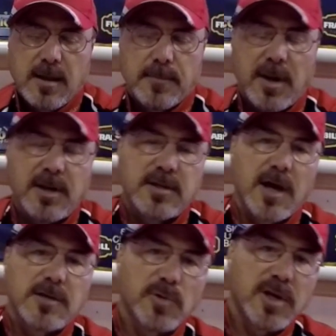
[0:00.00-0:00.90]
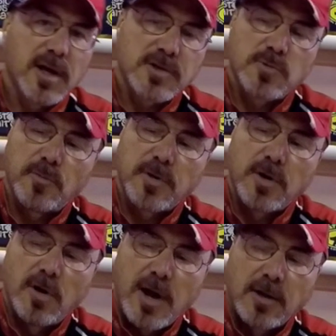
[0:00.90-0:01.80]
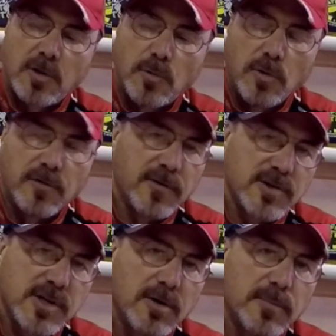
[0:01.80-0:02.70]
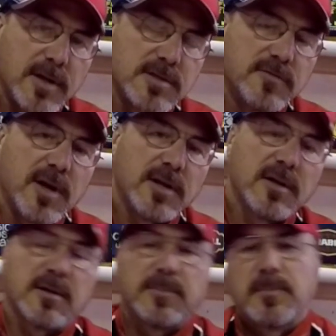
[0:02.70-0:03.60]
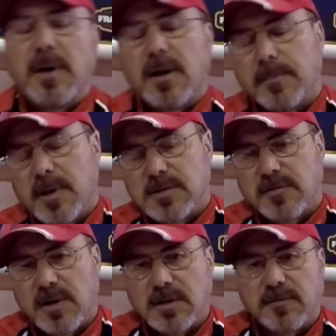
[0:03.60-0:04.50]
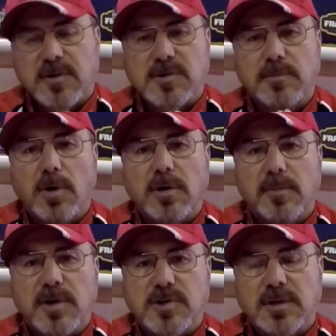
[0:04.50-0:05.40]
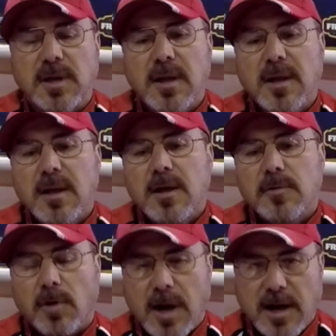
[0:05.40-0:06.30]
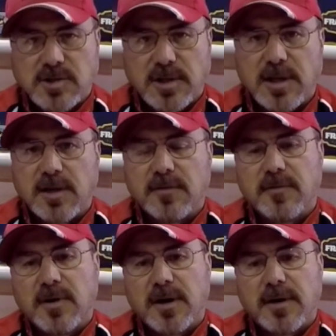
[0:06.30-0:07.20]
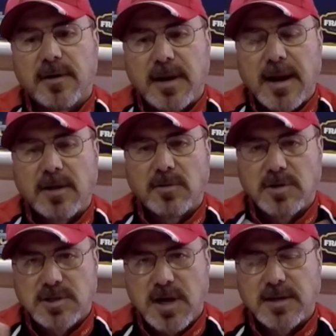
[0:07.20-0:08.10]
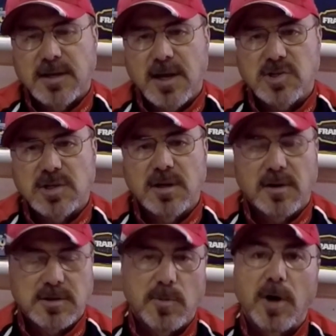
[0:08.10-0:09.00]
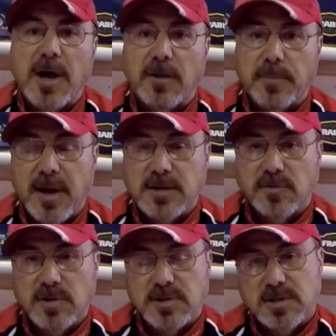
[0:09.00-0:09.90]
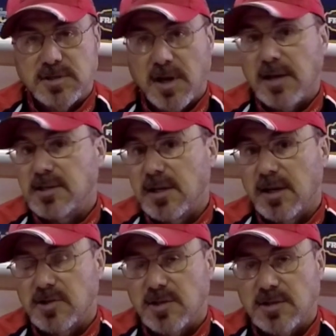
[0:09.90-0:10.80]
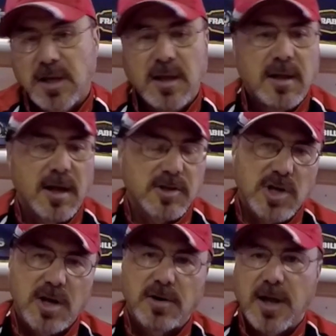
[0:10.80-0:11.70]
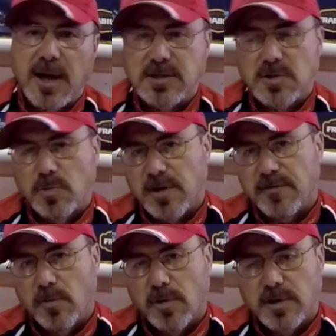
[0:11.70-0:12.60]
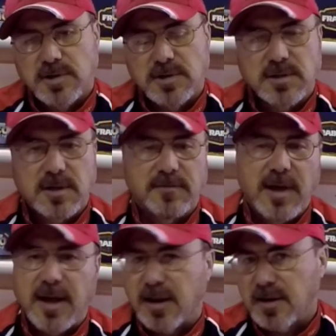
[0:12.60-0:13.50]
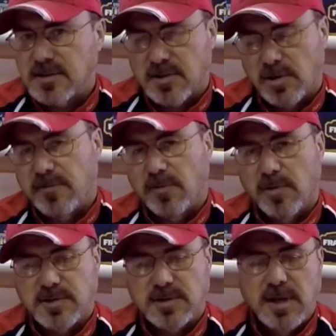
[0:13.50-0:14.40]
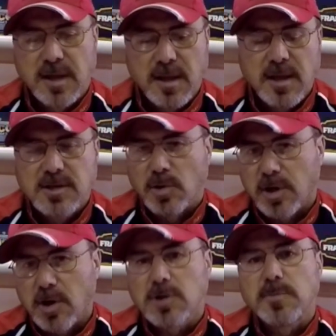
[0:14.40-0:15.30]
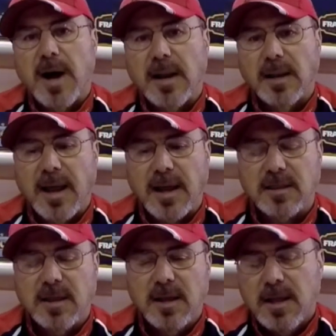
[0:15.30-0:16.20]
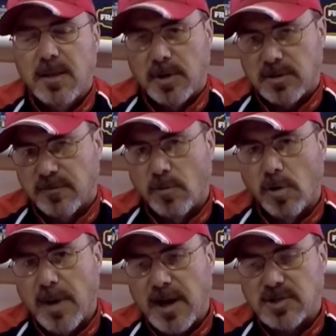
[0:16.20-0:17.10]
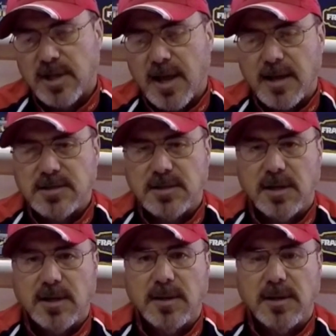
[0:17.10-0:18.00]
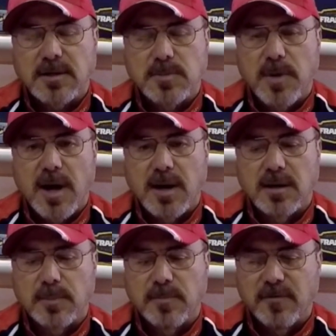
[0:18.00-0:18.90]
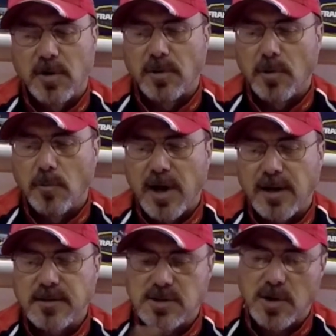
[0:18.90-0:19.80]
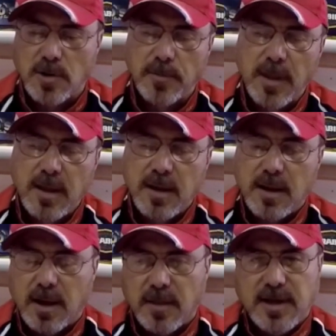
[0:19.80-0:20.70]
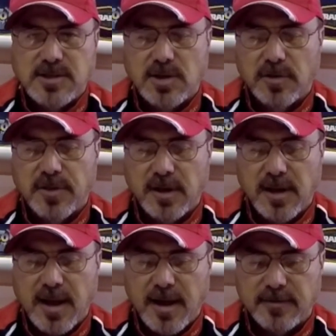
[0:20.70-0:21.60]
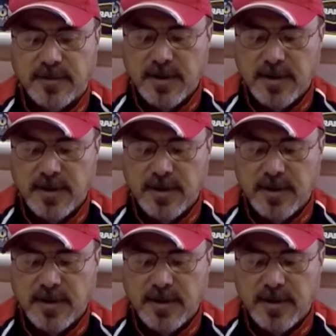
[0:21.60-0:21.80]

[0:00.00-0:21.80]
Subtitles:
Many times we catch what we call Angler Award fish here in Pennsylvania. The Pennsylvania Fish and Boat Commission will actually give an angler a citation. A smallmouth bass, for instance, is 19 inches. A channel cat is 24 inches. A flathead is 34 inches. So it goes by length, but the form actually has a spot in it to fill in the weight. So that's a good thing to have.